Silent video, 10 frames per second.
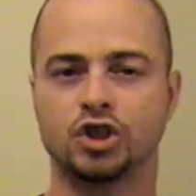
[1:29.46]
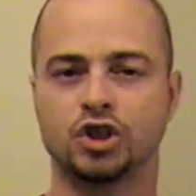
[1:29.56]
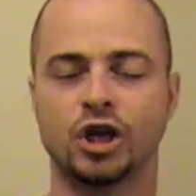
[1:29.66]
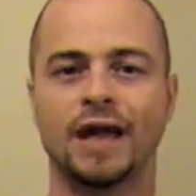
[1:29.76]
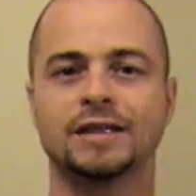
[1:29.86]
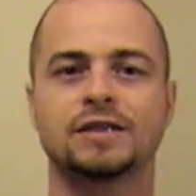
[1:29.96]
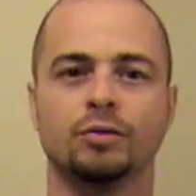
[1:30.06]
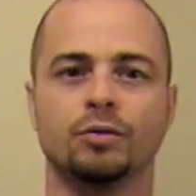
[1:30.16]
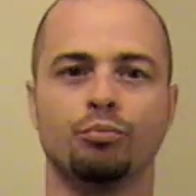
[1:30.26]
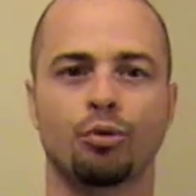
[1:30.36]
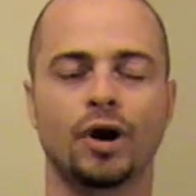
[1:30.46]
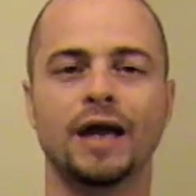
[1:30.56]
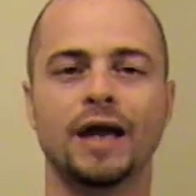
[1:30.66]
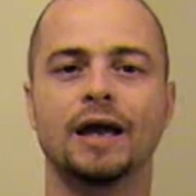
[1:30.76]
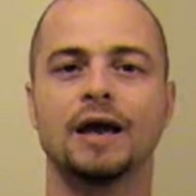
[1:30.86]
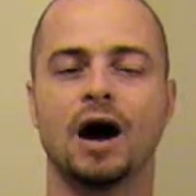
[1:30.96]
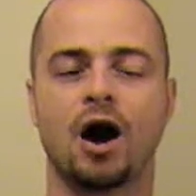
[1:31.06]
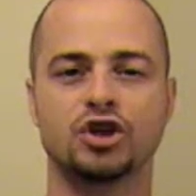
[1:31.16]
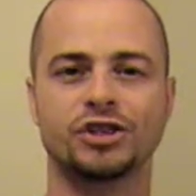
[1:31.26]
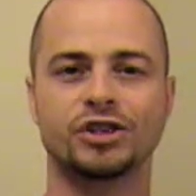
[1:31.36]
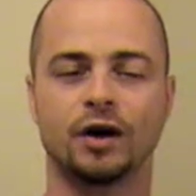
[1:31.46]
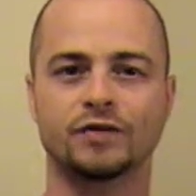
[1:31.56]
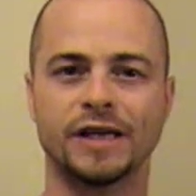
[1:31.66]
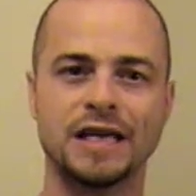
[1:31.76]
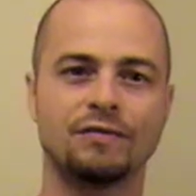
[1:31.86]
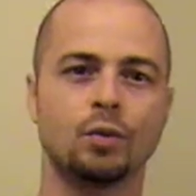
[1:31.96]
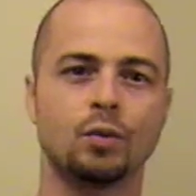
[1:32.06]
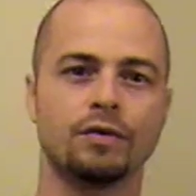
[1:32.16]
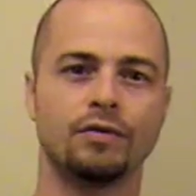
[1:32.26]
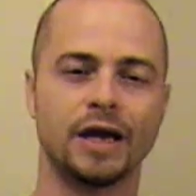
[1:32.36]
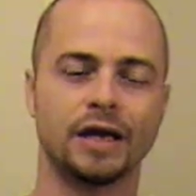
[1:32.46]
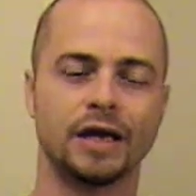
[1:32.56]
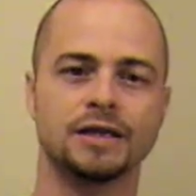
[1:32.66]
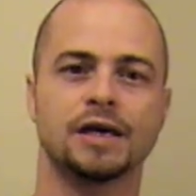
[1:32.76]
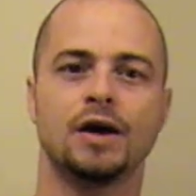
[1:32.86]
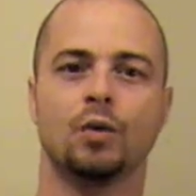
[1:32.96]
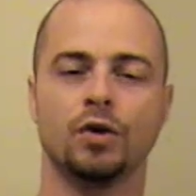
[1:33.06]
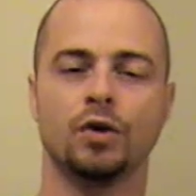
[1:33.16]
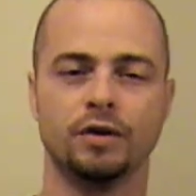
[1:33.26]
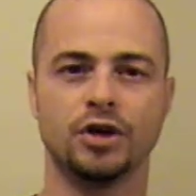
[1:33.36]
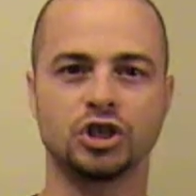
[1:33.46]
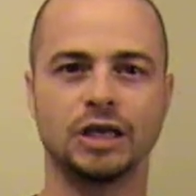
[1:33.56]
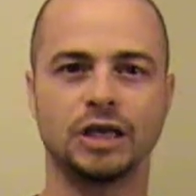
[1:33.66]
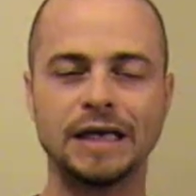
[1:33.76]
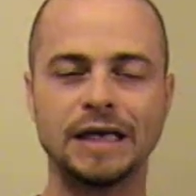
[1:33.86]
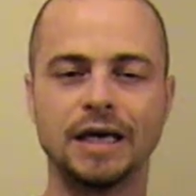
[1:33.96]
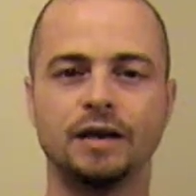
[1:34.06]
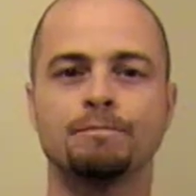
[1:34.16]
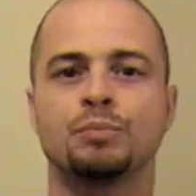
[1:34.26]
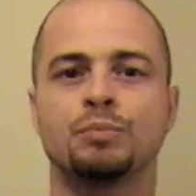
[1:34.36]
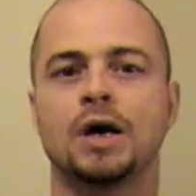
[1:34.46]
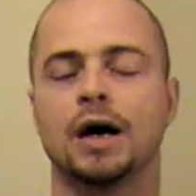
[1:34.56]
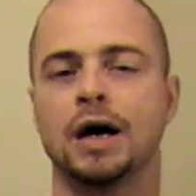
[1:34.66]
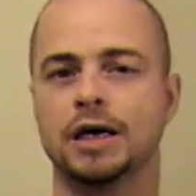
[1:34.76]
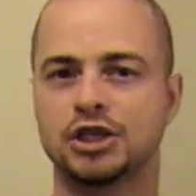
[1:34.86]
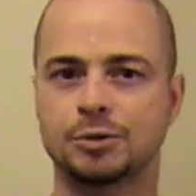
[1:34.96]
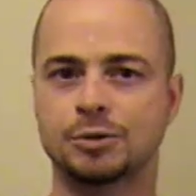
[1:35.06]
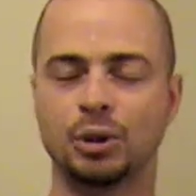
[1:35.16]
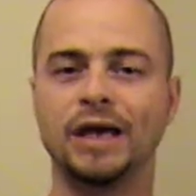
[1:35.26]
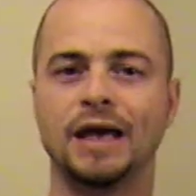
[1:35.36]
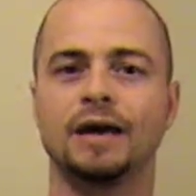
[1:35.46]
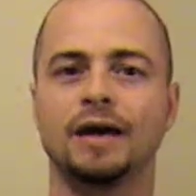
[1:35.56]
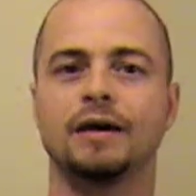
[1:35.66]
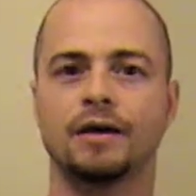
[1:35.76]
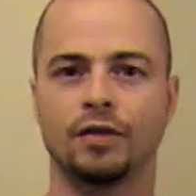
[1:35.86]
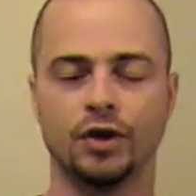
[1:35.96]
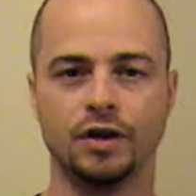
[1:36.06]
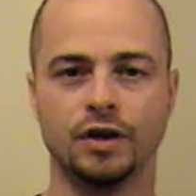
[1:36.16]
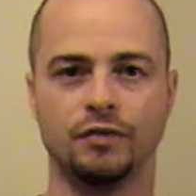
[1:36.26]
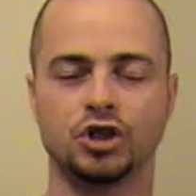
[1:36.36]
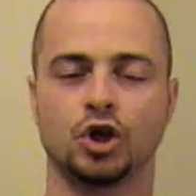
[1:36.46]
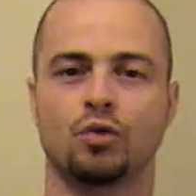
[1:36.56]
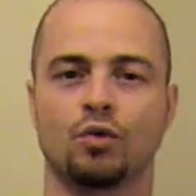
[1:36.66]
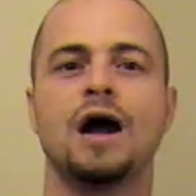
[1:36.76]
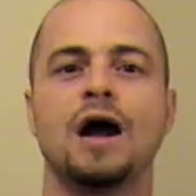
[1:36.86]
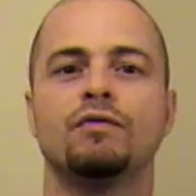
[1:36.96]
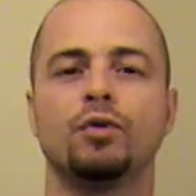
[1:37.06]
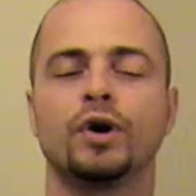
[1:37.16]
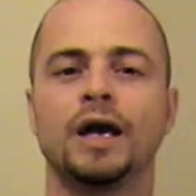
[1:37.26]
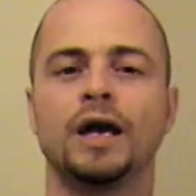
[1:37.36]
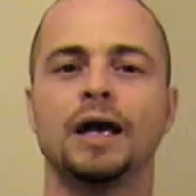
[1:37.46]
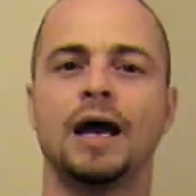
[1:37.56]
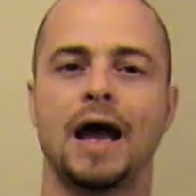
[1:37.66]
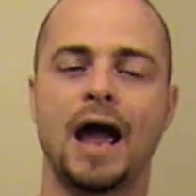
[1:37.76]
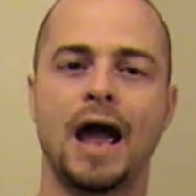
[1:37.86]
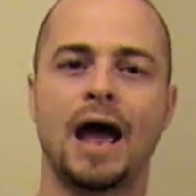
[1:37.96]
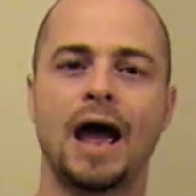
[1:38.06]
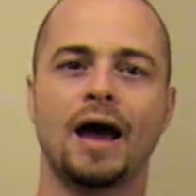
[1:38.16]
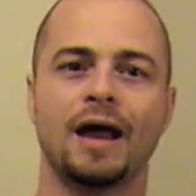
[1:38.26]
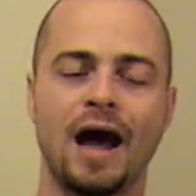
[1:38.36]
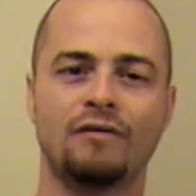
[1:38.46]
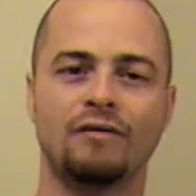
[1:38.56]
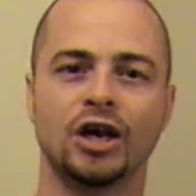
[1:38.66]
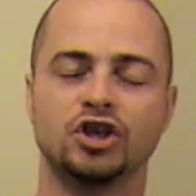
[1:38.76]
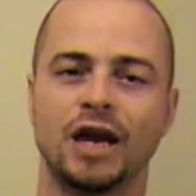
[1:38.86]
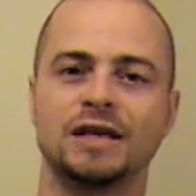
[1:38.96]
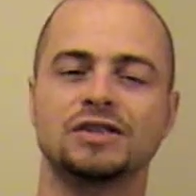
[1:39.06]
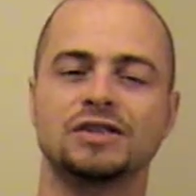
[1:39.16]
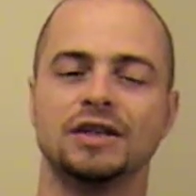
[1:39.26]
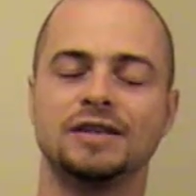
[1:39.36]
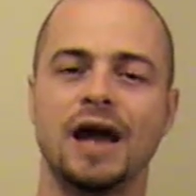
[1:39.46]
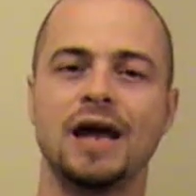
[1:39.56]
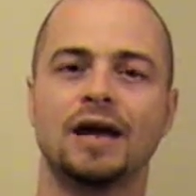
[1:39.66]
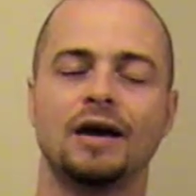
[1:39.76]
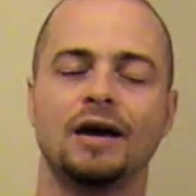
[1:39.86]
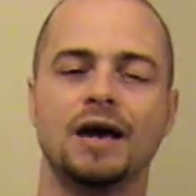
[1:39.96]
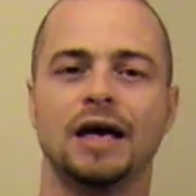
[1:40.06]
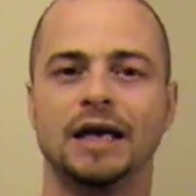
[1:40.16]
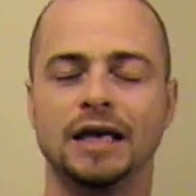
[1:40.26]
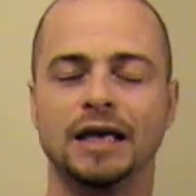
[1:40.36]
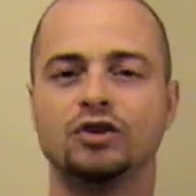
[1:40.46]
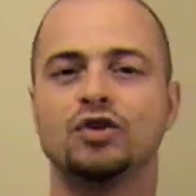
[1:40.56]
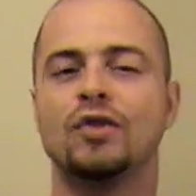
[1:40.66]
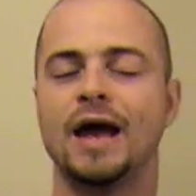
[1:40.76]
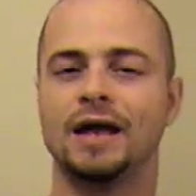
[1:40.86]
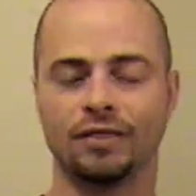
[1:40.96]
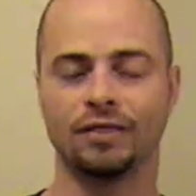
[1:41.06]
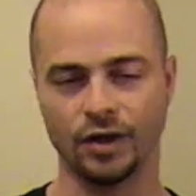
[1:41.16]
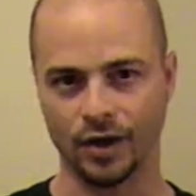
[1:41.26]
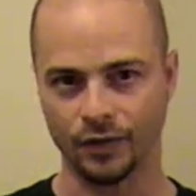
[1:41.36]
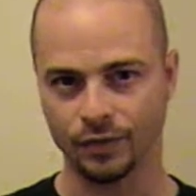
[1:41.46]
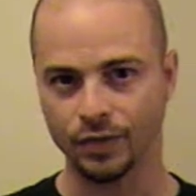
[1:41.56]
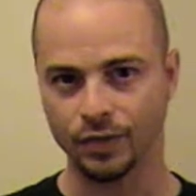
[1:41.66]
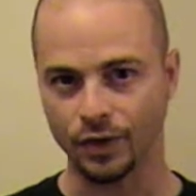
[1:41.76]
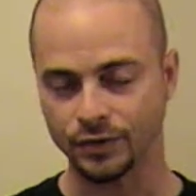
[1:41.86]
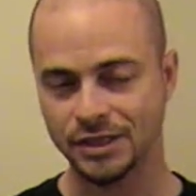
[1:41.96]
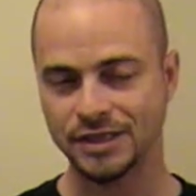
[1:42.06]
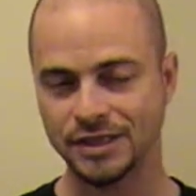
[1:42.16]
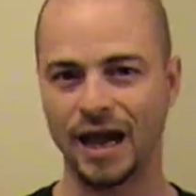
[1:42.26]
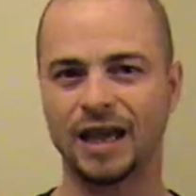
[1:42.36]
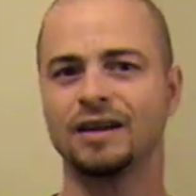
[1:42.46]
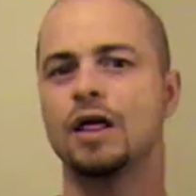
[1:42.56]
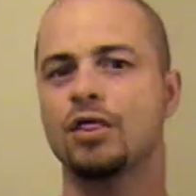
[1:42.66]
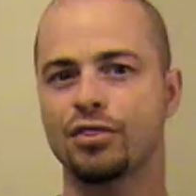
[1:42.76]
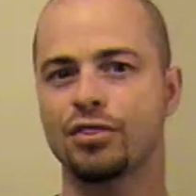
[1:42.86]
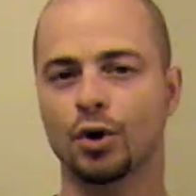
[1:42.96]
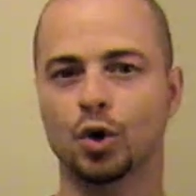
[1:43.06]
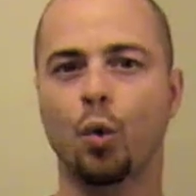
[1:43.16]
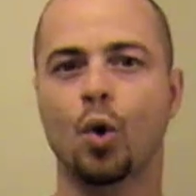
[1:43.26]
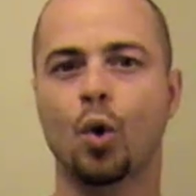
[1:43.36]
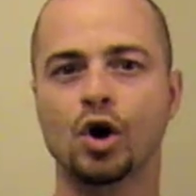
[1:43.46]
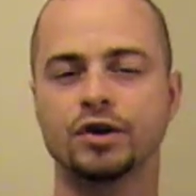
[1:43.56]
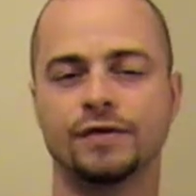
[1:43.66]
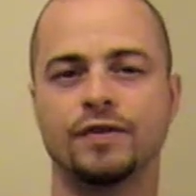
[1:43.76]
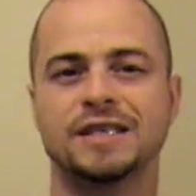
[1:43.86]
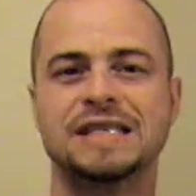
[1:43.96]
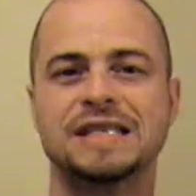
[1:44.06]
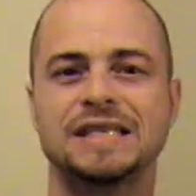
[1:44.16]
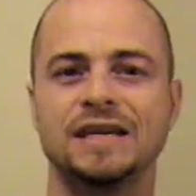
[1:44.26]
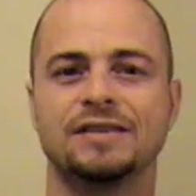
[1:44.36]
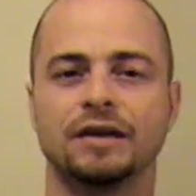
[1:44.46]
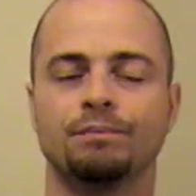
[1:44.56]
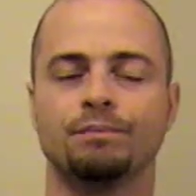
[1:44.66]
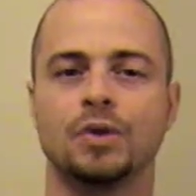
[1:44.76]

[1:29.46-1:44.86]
chance to bring ourselves even with the Vikings with a division lead, splitting the division rivalry, and having a chance to take into the second, third quarters of this season